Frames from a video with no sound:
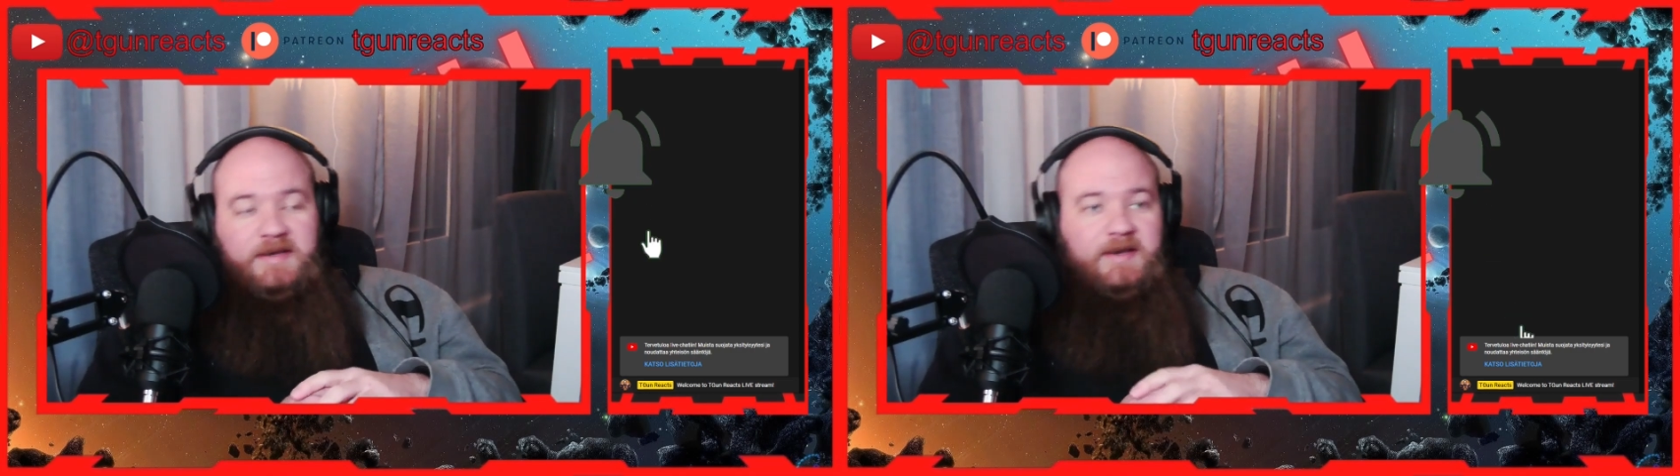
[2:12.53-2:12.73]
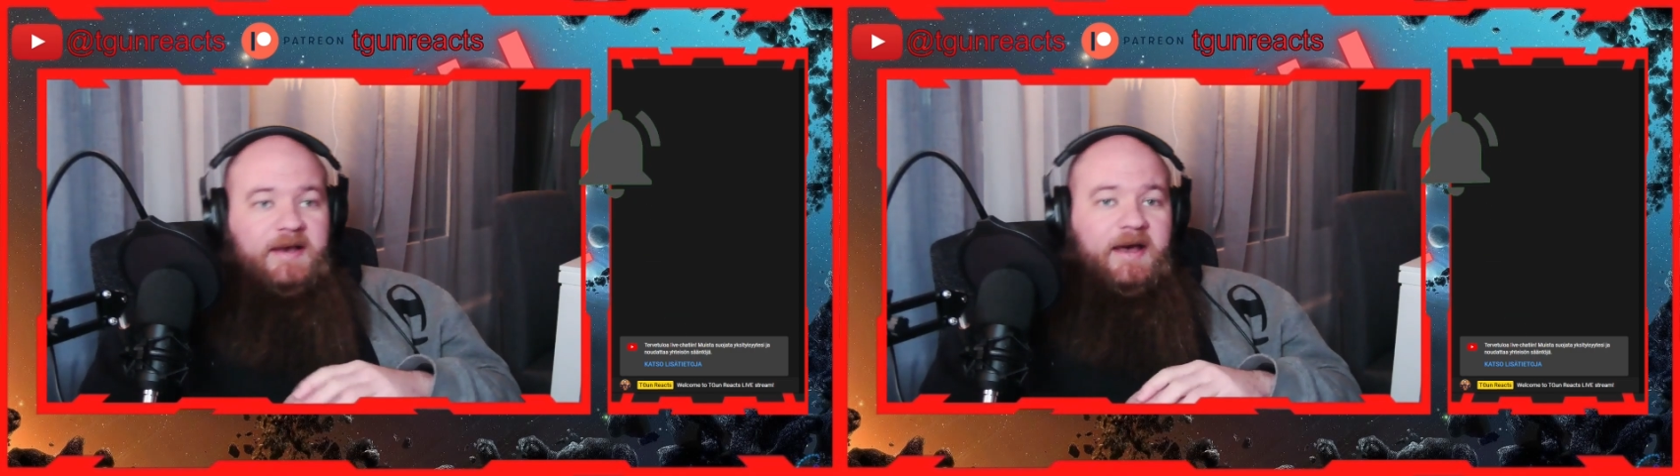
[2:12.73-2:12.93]

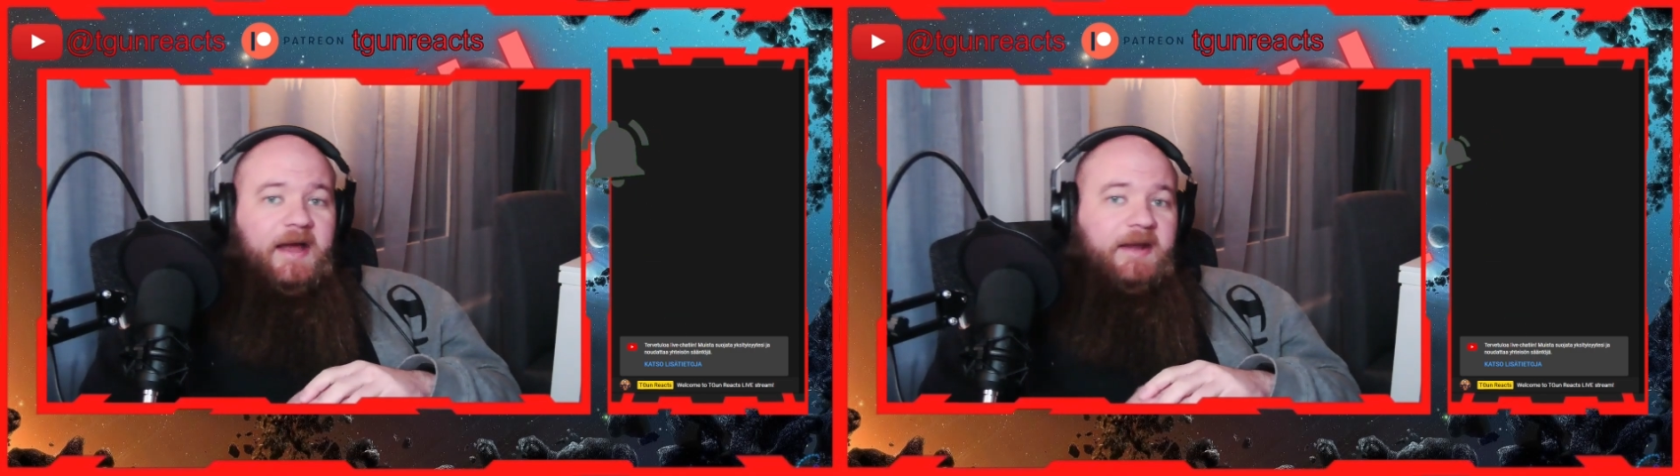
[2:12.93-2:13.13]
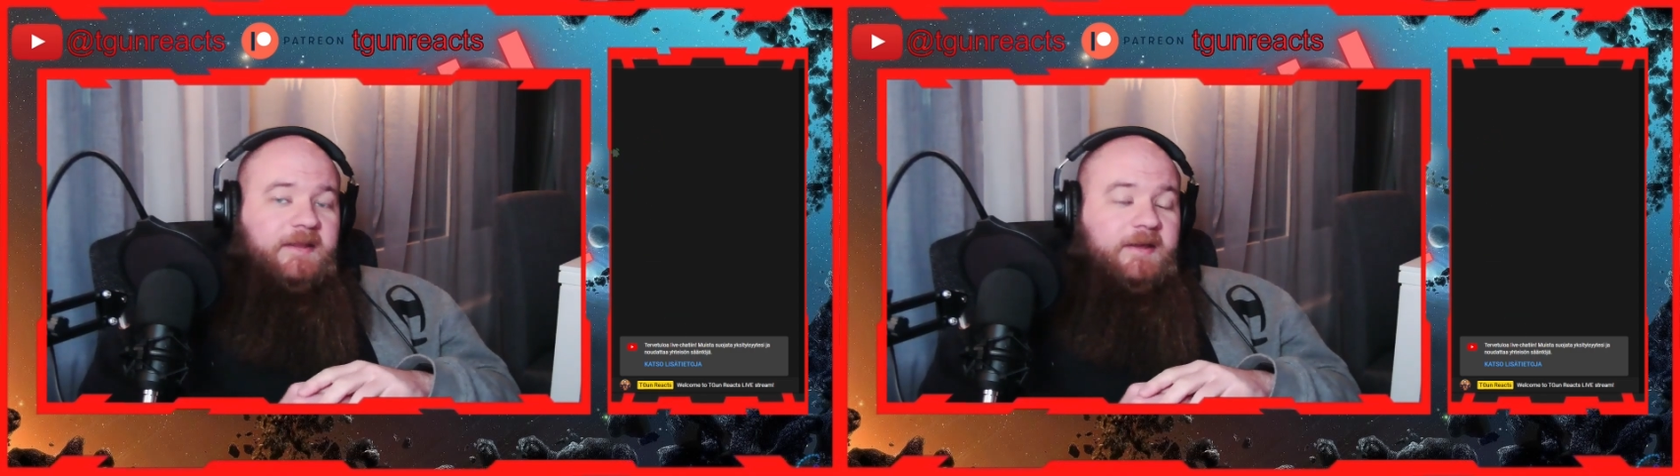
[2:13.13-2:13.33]

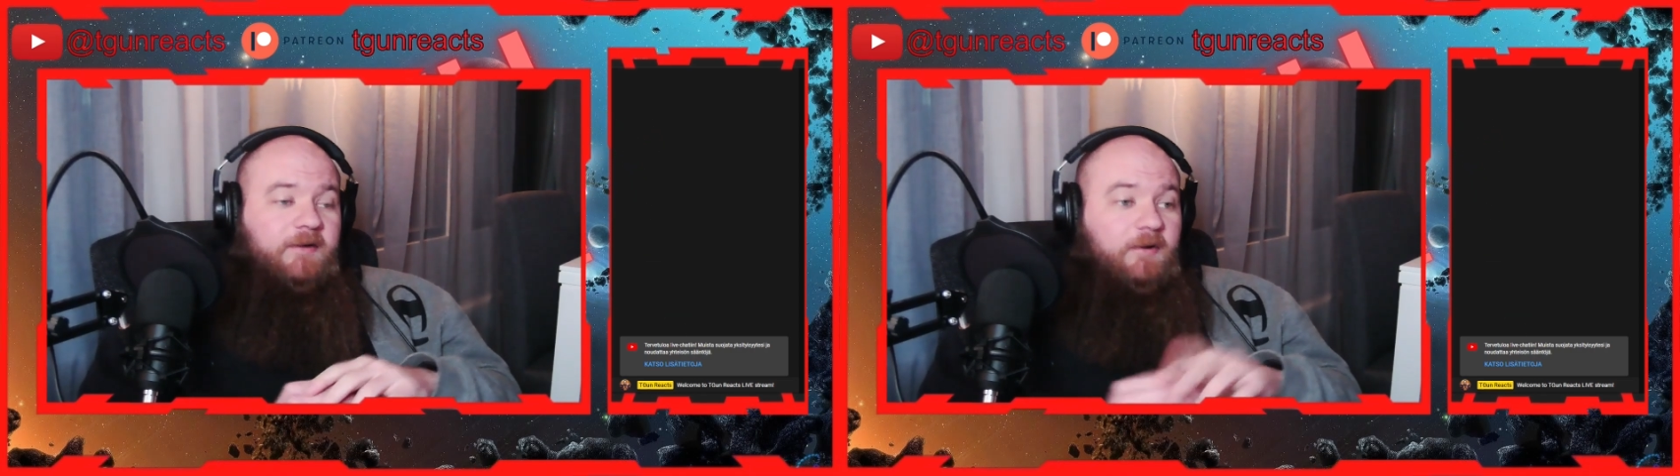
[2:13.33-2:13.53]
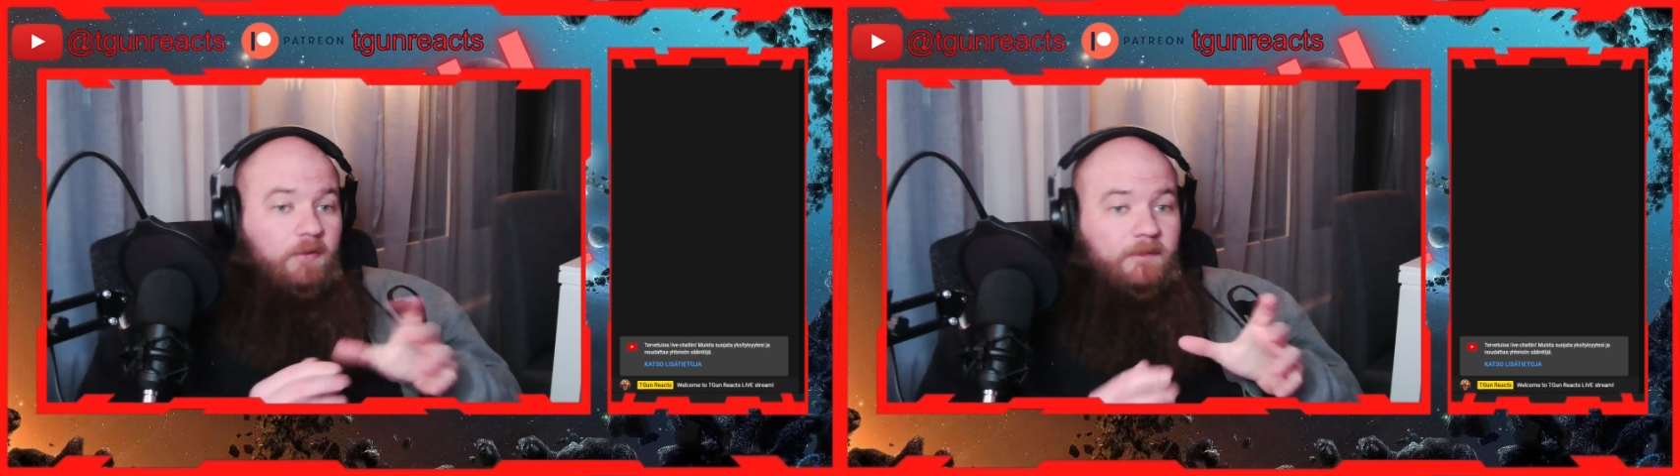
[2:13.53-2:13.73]
and there
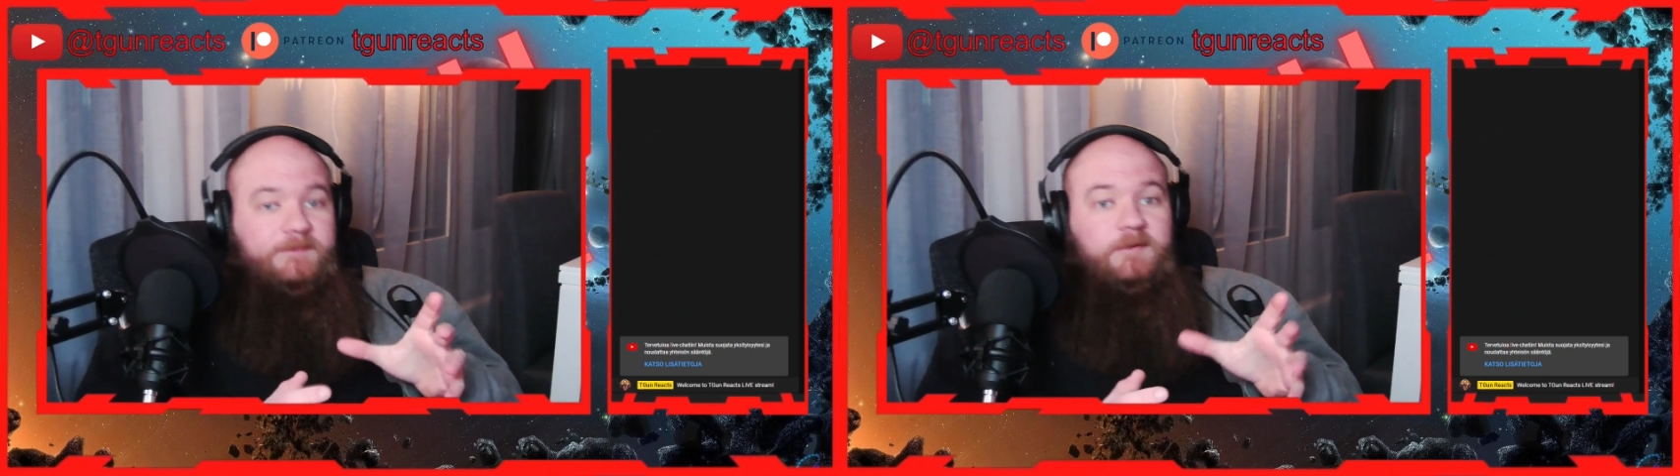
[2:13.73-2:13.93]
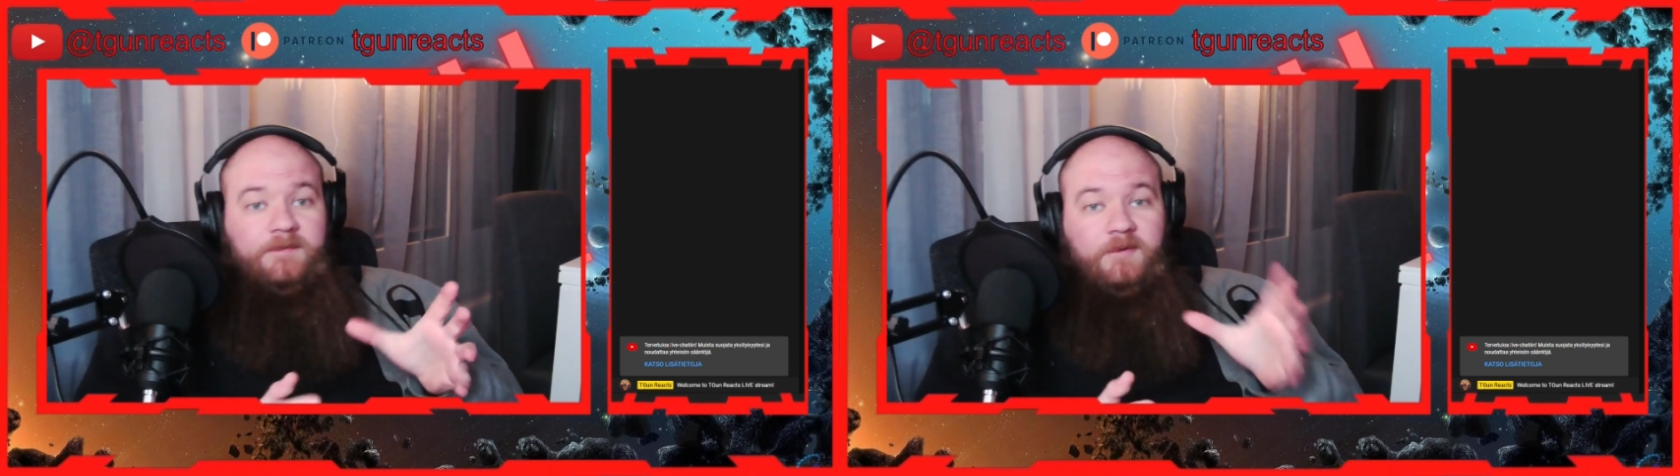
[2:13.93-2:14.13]
are
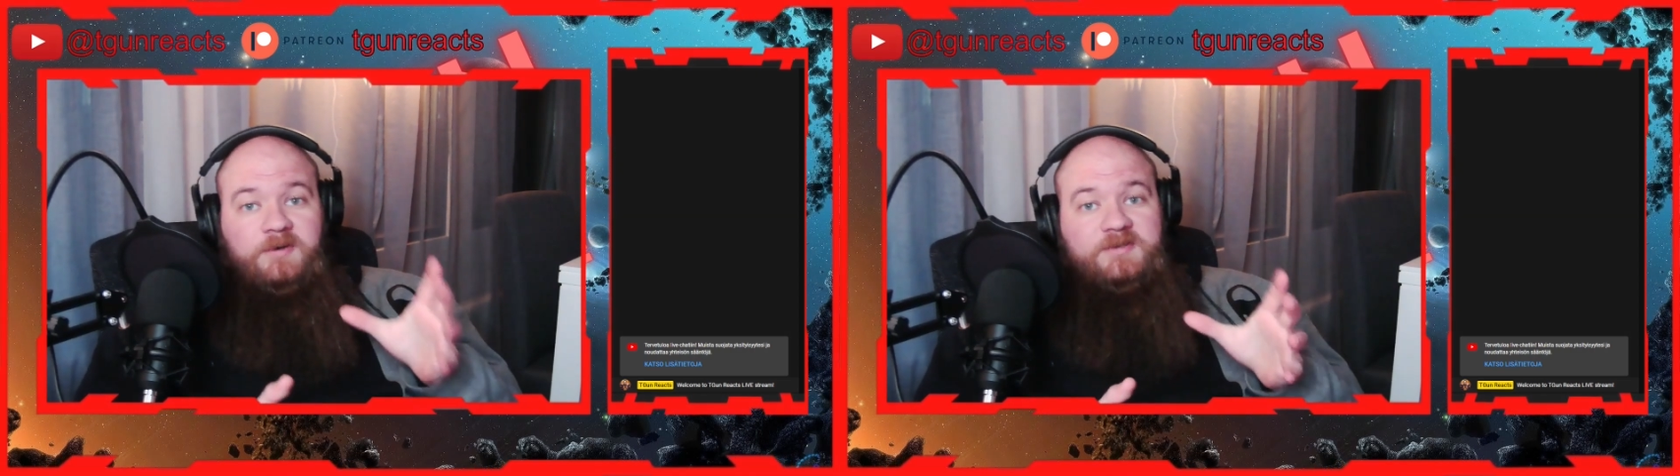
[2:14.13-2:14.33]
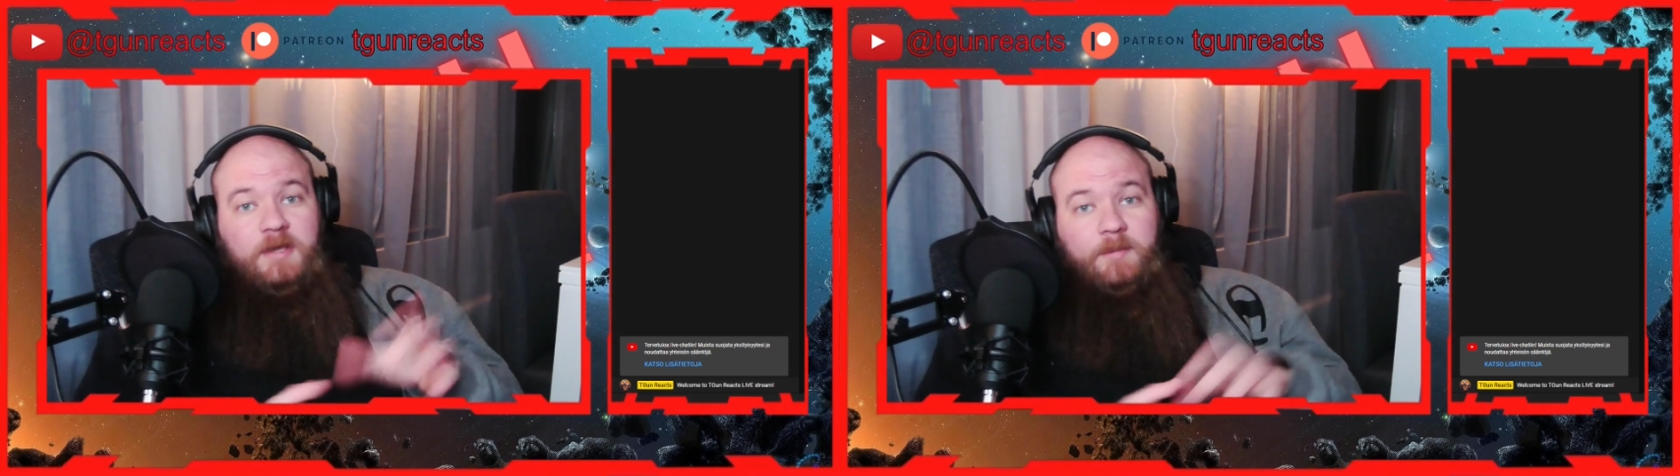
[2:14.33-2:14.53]
of course some